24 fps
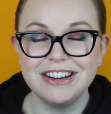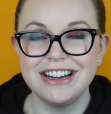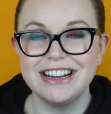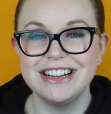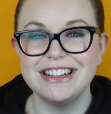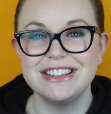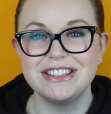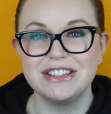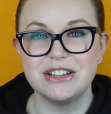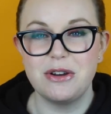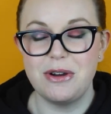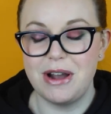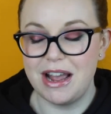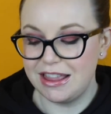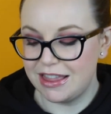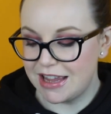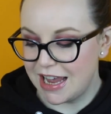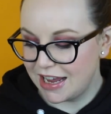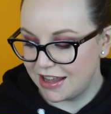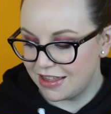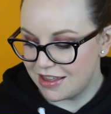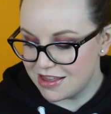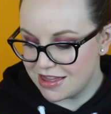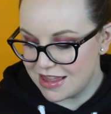and so I
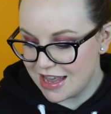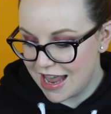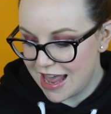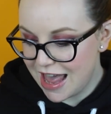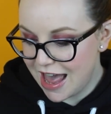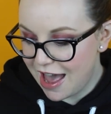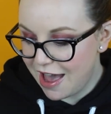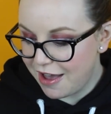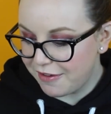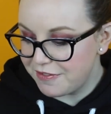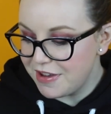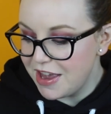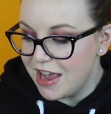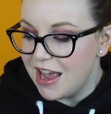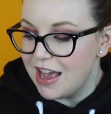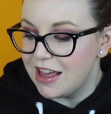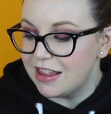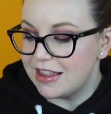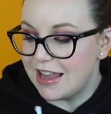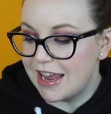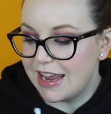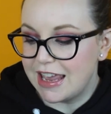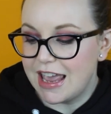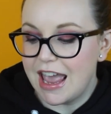like that they have
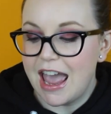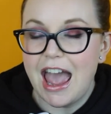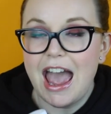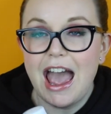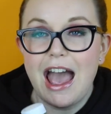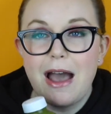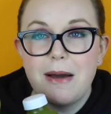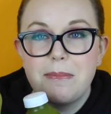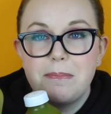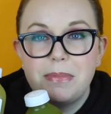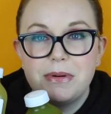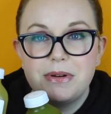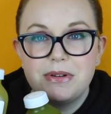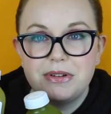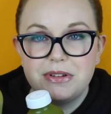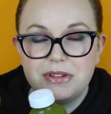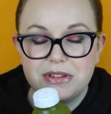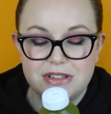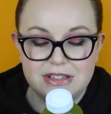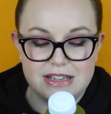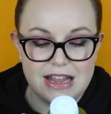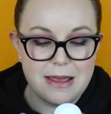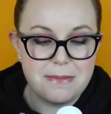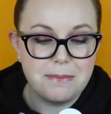like
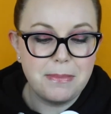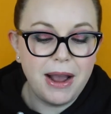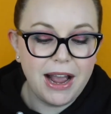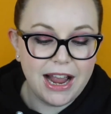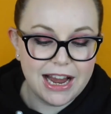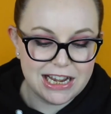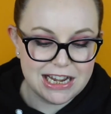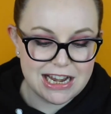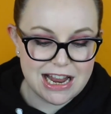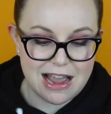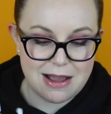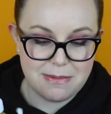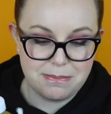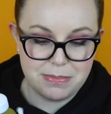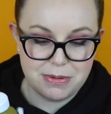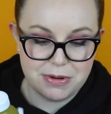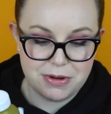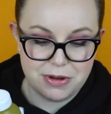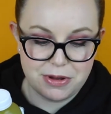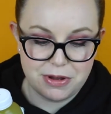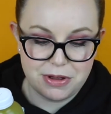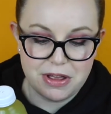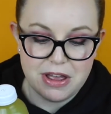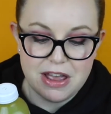apples and
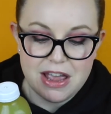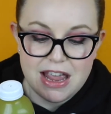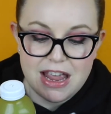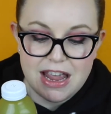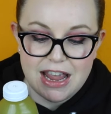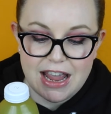pineapple